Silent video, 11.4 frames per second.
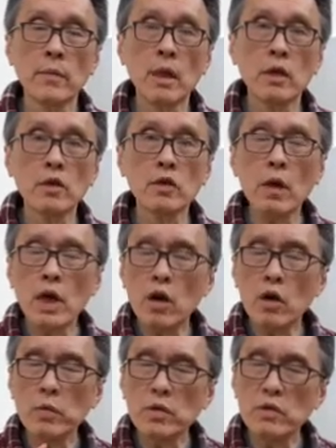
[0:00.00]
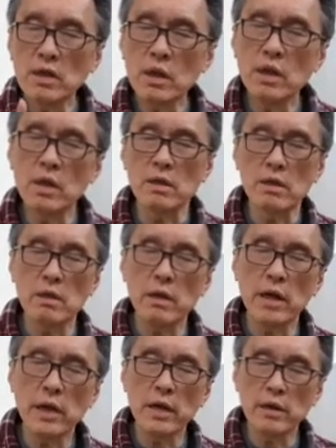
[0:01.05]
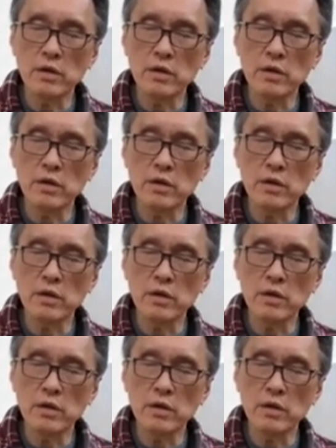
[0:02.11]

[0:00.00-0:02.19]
So I hope you see this, okay?